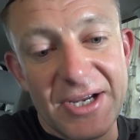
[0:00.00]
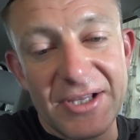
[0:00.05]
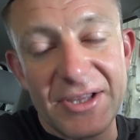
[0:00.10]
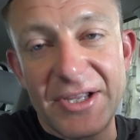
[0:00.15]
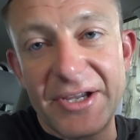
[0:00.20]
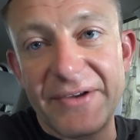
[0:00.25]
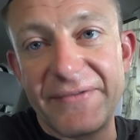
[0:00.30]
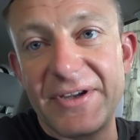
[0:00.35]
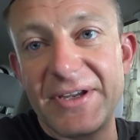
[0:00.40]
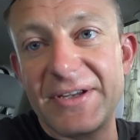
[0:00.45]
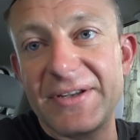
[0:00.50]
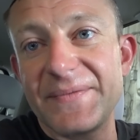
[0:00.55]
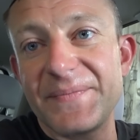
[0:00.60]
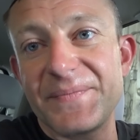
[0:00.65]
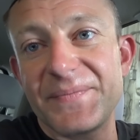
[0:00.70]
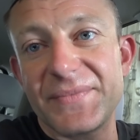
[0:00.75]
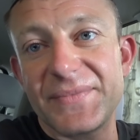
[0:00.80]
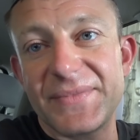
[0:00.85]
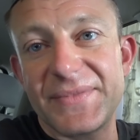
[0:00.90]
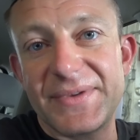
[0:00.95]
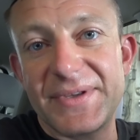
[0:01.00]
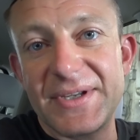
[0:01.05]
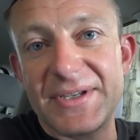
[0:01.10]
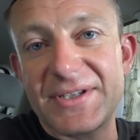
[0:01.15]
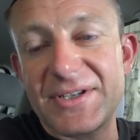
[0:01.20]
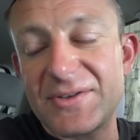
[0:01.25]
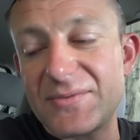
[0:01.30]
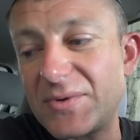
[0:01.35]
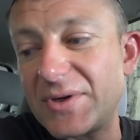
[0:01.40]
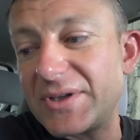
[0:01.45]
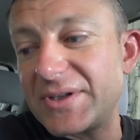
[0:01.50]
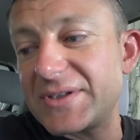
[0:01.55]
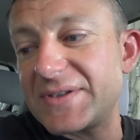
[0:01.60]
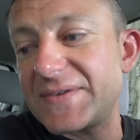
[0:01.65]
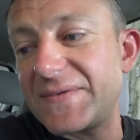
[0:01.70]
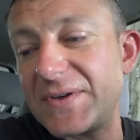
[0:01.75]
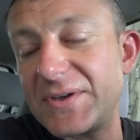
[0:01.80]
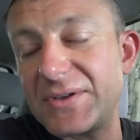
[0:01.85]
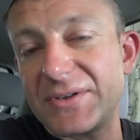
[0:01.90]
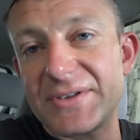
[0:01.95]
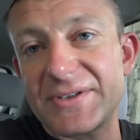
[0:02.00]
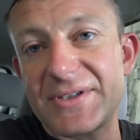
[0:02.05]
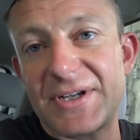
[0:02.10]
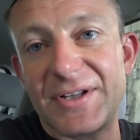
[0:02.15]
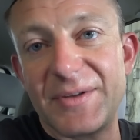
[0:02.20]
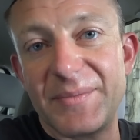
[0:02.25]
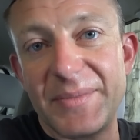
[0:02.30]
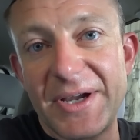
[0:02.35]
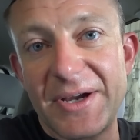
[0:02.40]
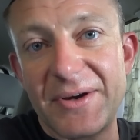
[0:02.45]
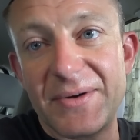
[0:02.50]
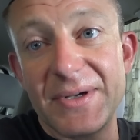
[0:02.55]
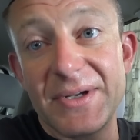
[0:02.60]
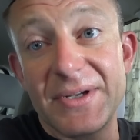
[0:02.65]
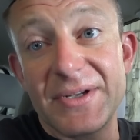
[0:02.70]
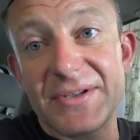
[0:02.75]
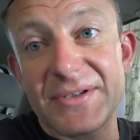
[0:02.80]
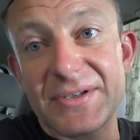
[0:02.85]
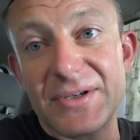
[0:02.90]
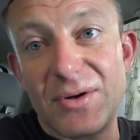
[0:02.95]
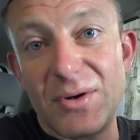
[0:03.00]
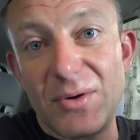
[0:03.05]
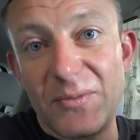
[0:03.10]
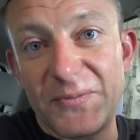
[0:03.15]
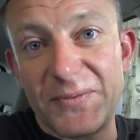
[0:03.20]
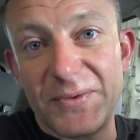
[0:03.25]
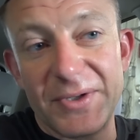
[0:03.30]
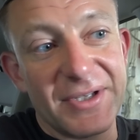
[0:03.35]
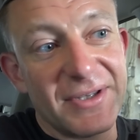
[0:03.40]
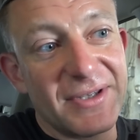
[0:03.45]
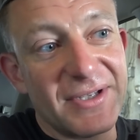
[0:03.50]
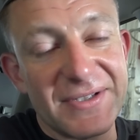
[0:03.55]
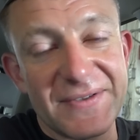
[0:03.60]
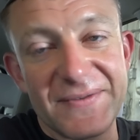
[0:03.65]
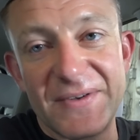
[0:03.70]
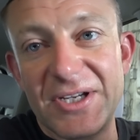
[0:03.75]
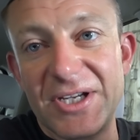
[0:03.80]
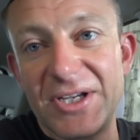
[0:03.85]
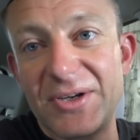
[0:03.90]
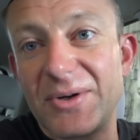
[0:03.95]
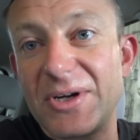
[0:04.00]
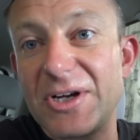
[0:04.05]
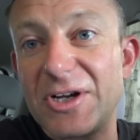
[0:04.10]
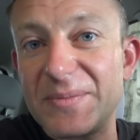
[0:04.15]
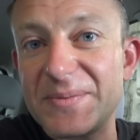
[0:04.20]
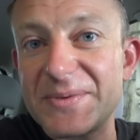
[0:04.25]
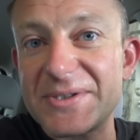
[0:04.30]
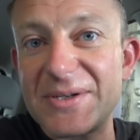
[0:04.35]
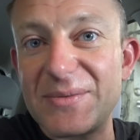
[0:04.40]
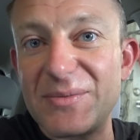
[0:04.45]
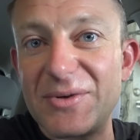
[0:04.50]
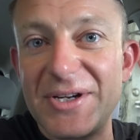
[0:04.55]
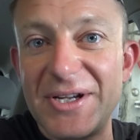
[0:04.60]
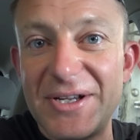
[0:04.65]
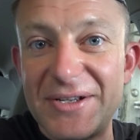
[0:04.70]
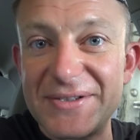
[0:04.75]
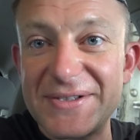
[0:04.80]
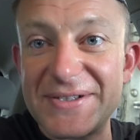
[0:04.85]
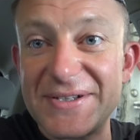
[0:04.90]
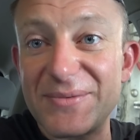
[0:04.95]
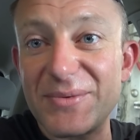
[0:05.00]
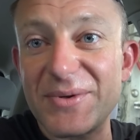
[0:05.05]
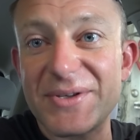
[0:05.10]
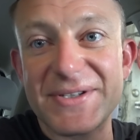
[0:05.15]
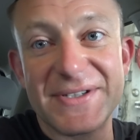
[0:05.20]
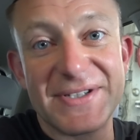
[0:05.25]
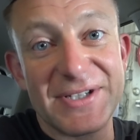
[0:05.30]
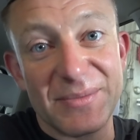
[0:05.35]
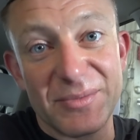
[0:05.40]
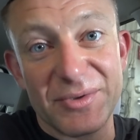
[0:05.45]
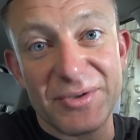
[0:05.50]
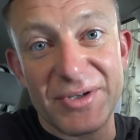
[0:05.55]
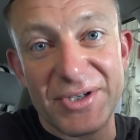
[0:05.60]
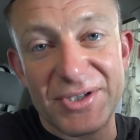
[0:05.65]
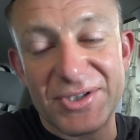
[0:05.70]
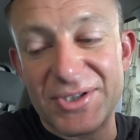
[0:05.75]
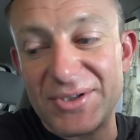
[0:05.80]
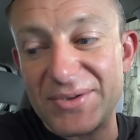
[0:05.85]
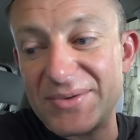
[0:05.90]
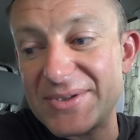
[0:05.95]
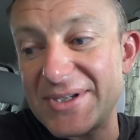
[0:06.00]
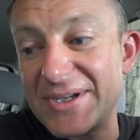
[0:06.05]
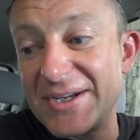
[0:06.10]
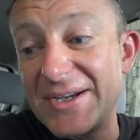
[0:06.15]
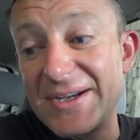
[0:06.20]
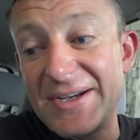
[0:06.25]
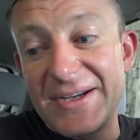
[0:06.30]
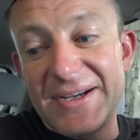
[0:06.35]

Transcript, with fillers: I love it. This is what this field is all about. So hopefully this video helps someone else with similar issues.